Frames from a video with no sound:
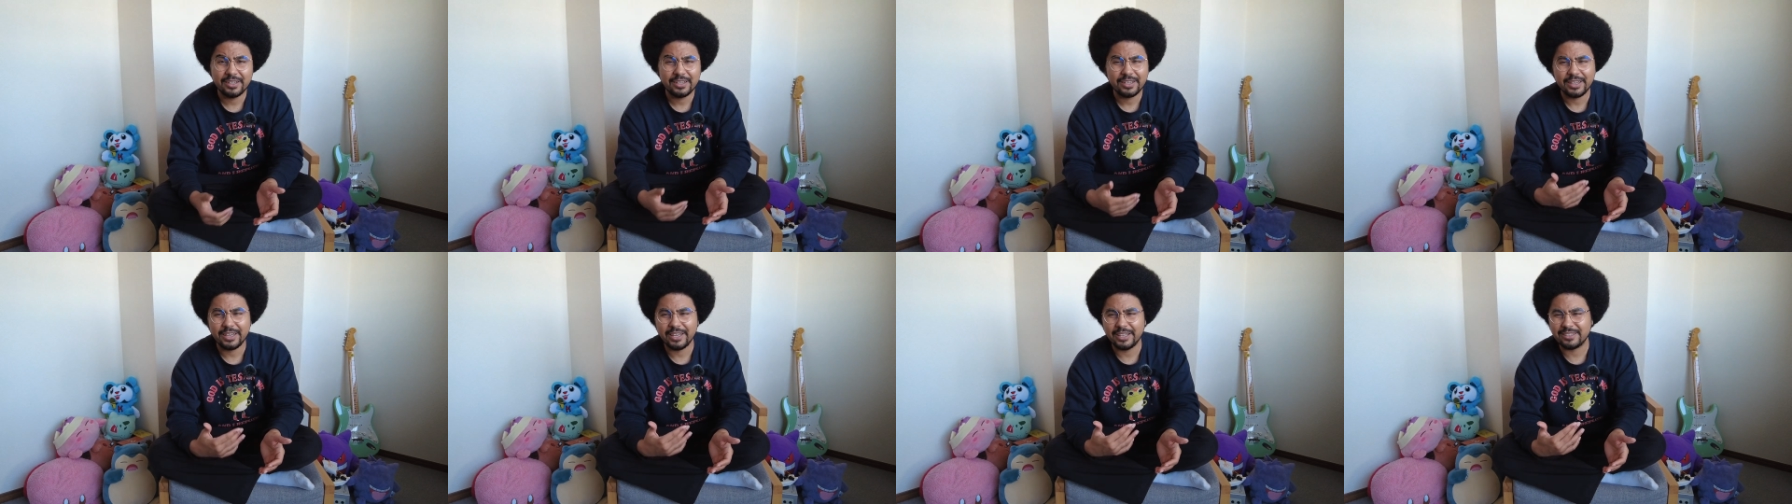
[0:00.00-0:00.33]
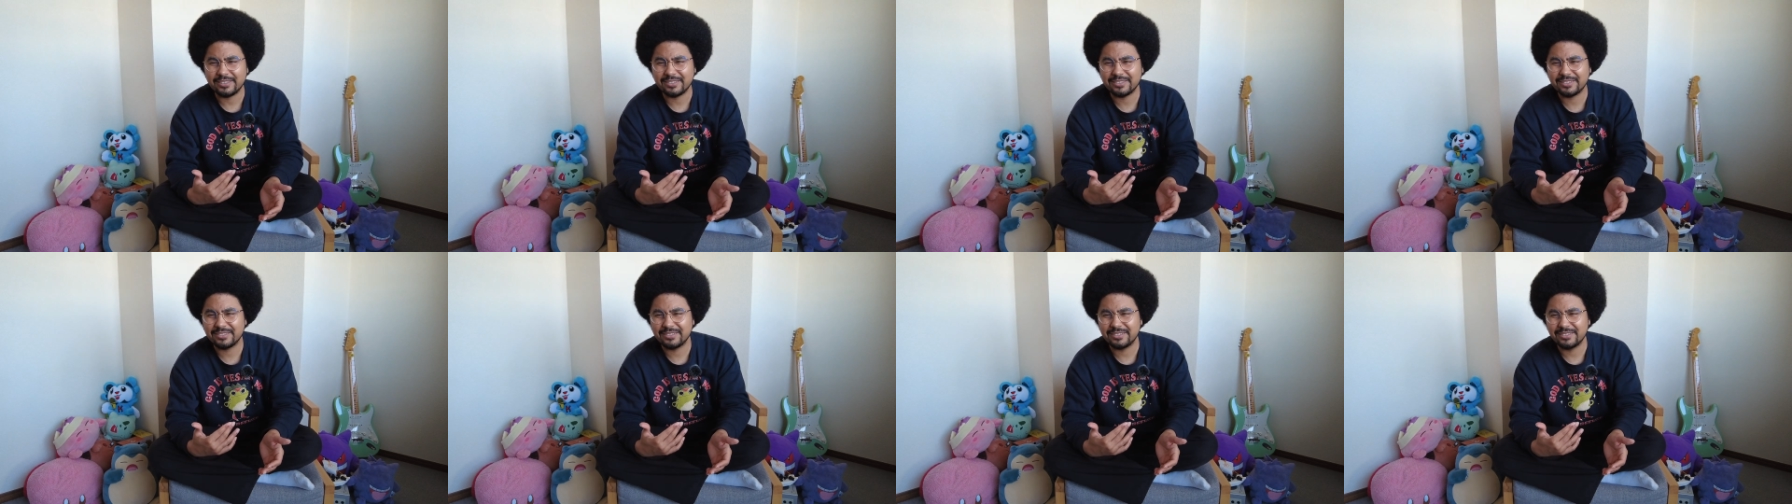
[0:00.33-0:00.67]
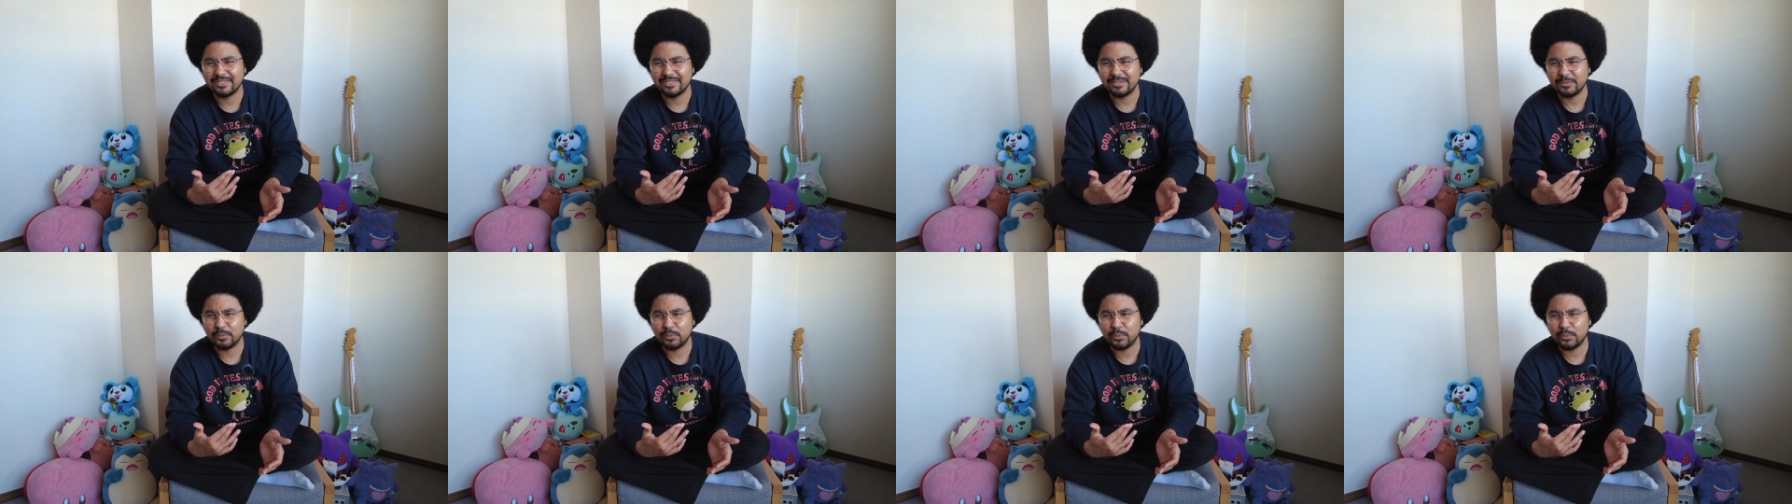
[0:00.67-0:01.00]
It's
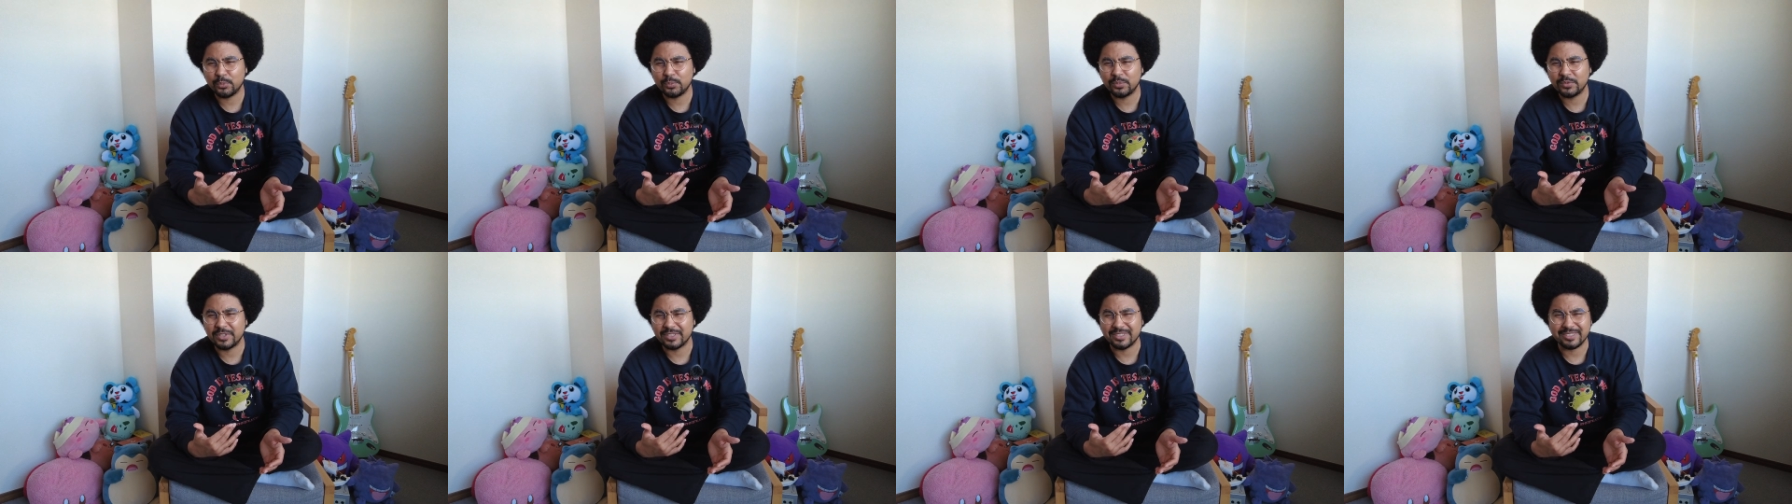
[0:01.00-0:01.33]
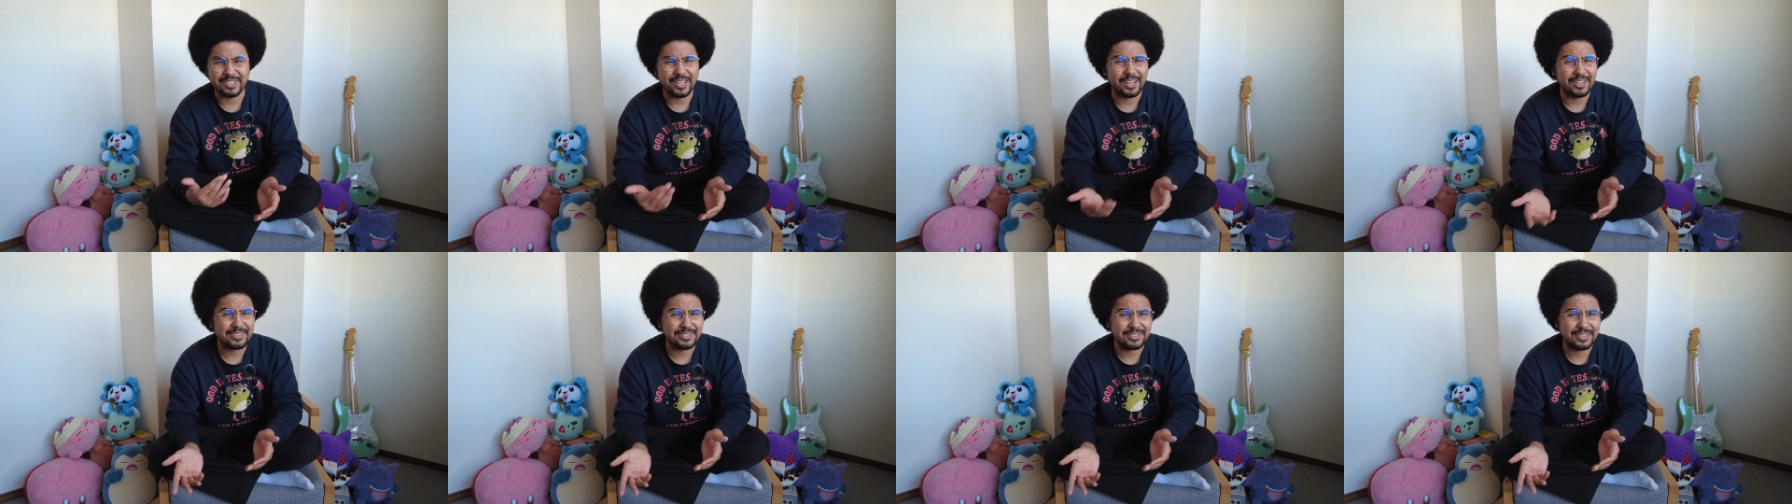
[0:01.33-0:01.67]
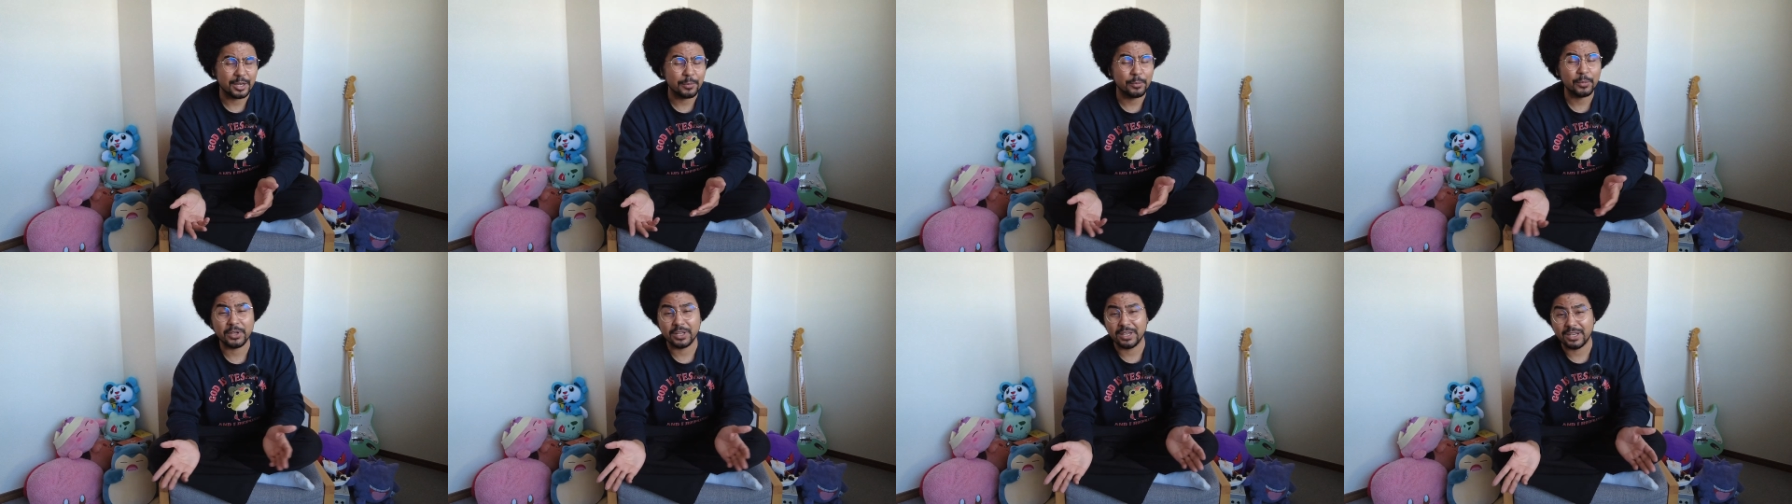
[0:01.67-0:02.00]
disgusting.
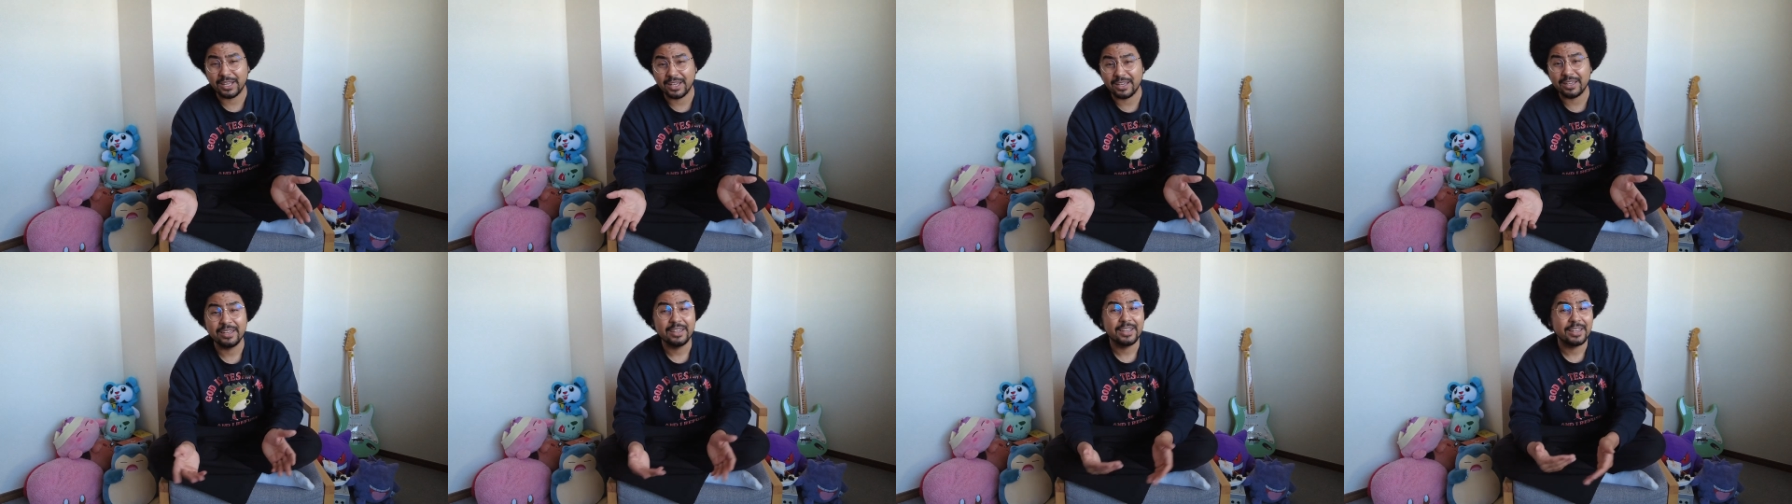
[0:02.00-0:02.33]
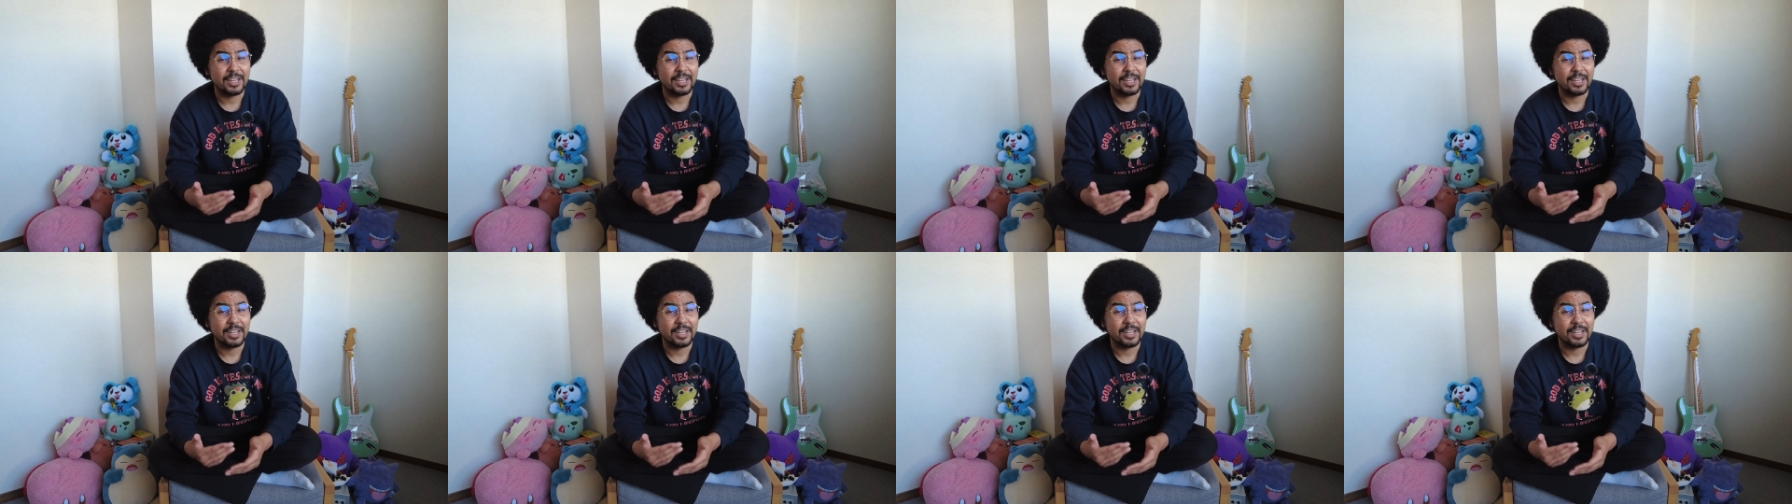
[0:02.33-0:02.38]
I'm not gonna lie.